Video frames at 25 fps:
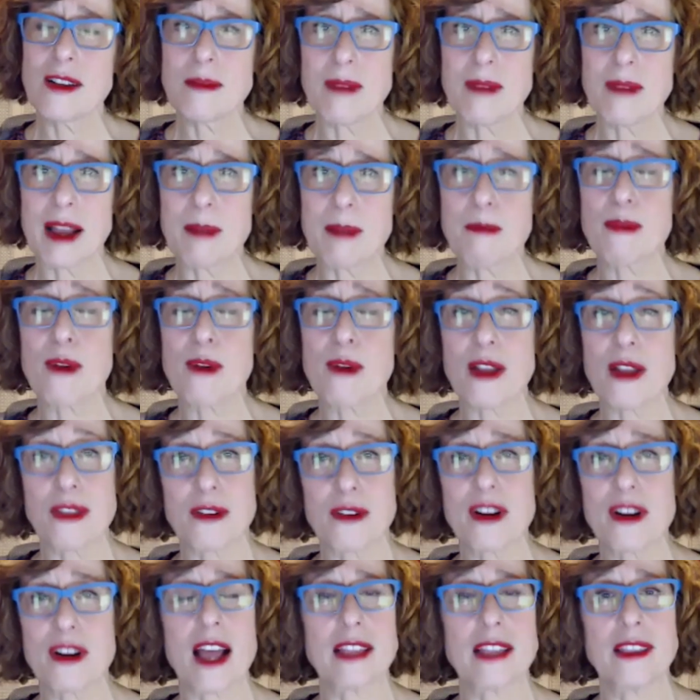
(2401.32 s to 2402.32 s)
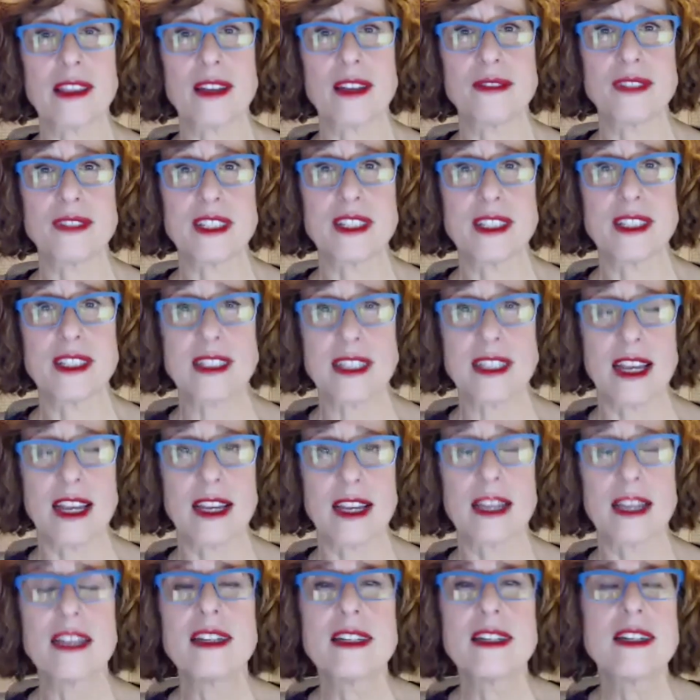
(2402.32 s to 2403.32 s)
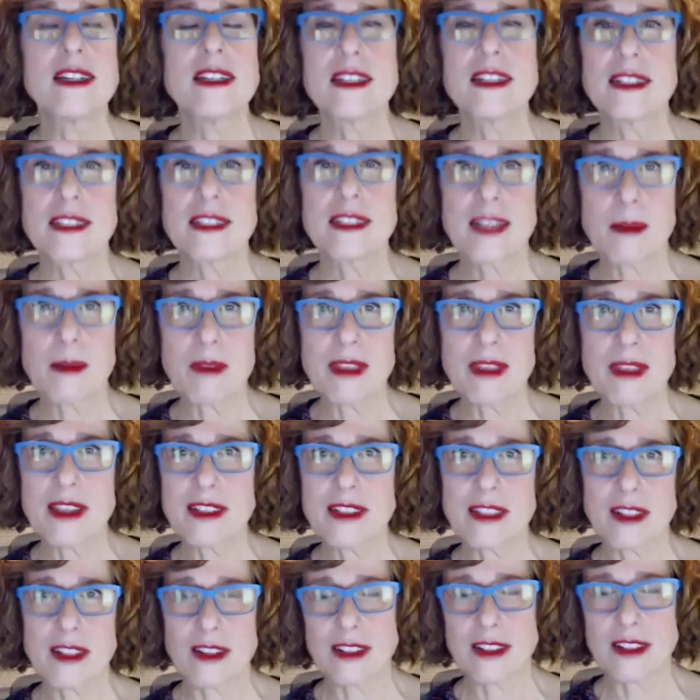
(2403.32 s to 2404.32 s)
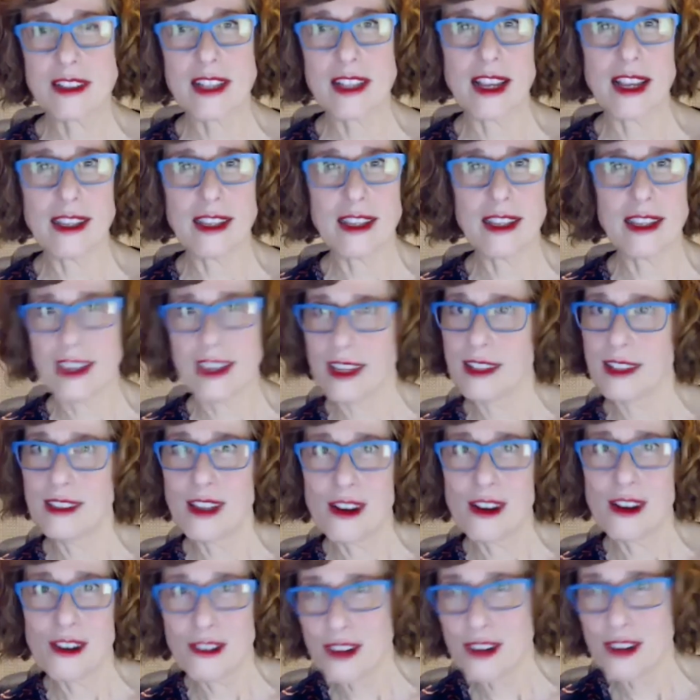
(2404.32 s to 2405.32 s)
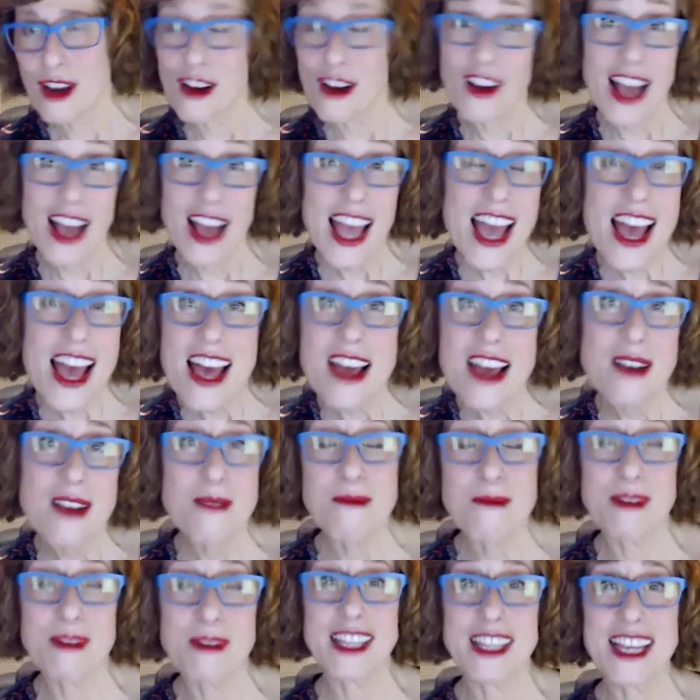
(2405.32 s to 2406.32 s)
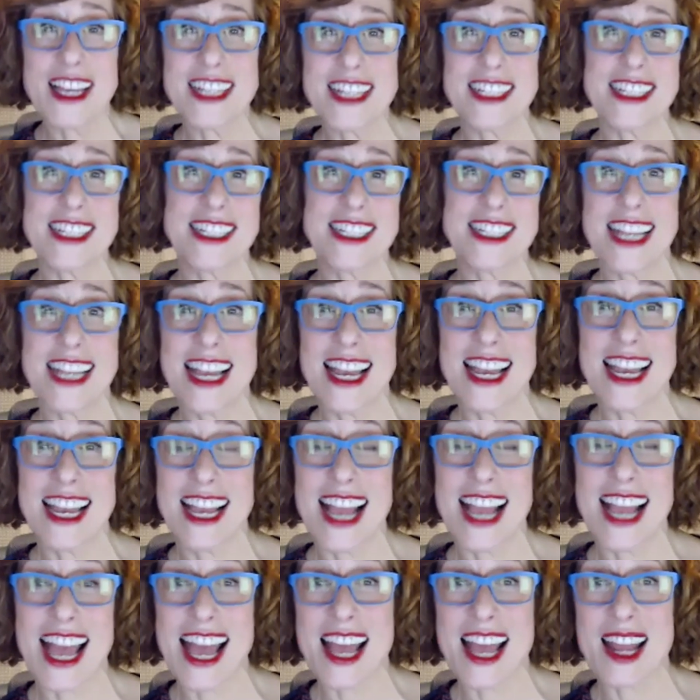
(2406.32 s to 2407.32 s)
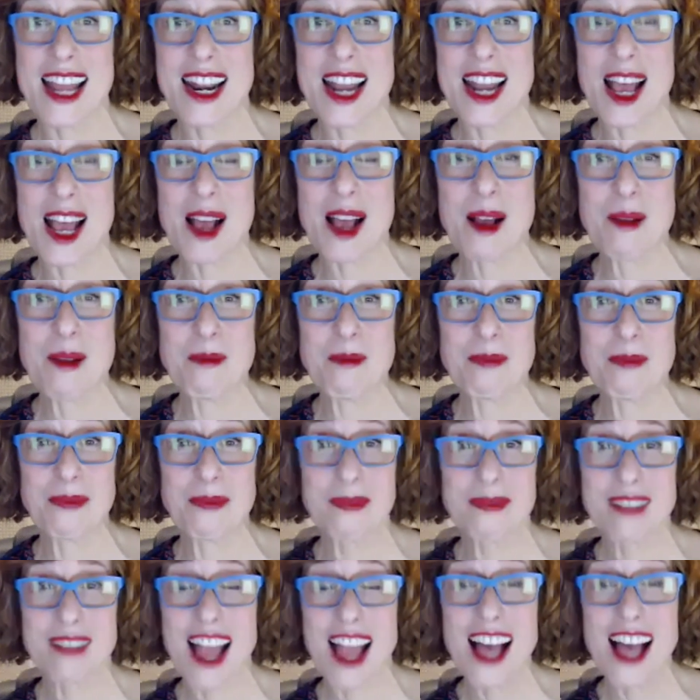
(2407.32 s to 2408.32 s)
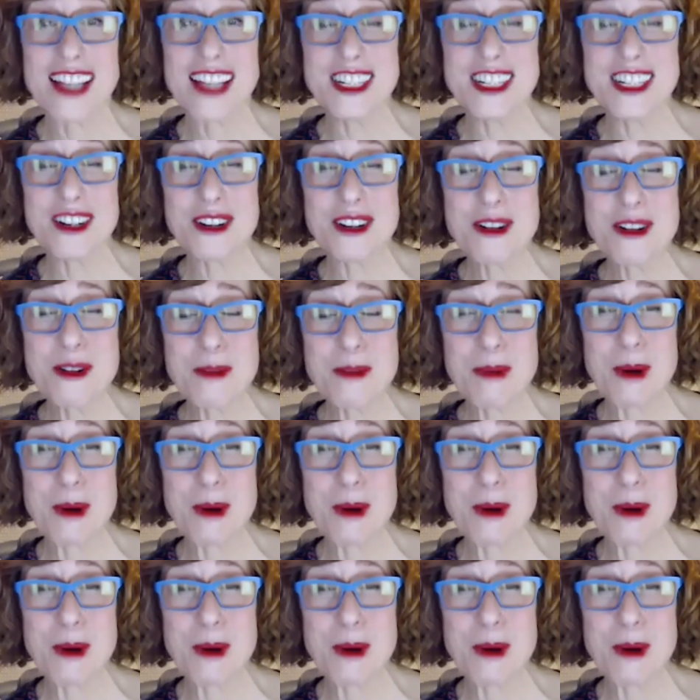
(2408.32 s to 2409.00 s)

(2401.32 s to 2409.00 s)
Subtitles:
My brother and I love to sing some of the songs like Kilo Na we like to sing, and Ah Dear Who, but